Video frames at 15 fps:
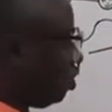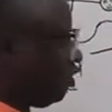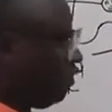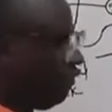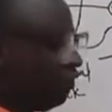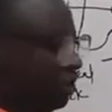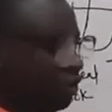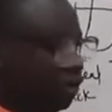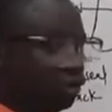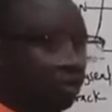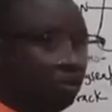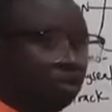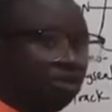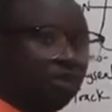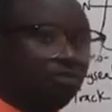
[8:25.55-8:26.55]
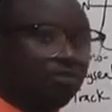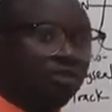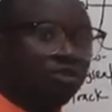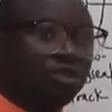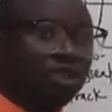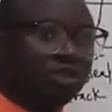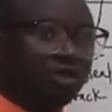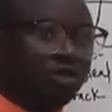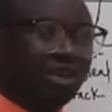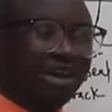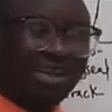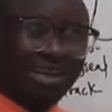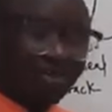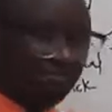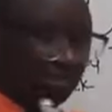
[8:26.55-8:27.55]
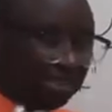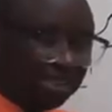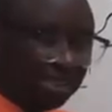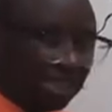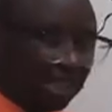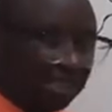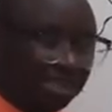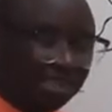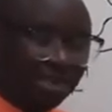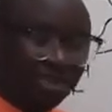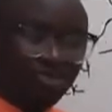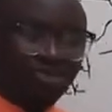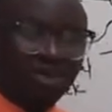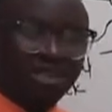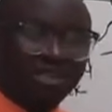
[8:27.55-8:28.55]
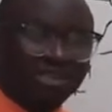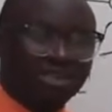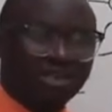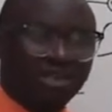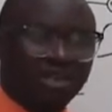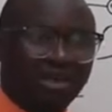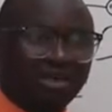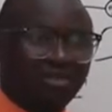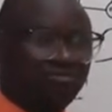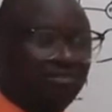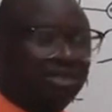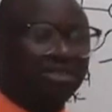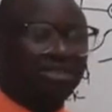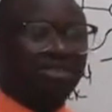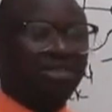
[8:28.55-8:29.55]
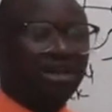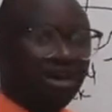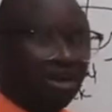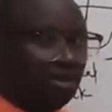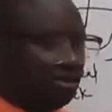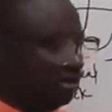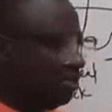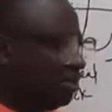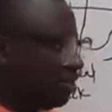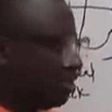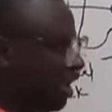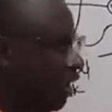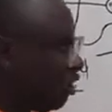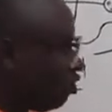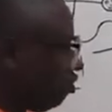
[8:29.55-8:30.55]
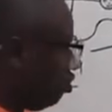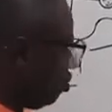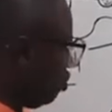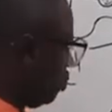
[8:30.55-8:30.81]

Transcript: of estrogen and progesterone, and then basically they regulate the menstrual cycle.